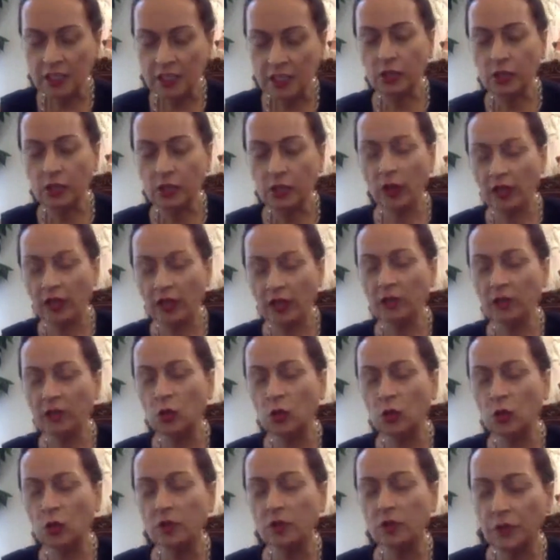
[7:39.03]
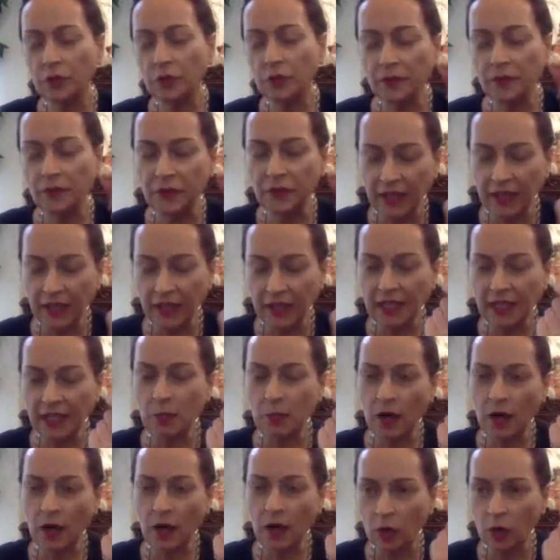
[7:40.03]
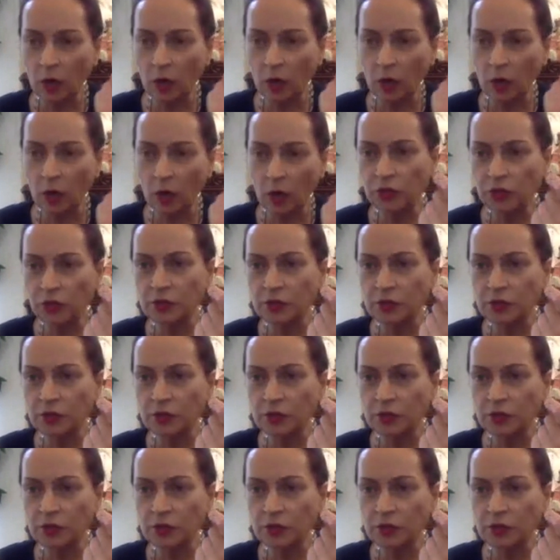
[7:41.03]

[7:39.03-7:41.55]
So if you think about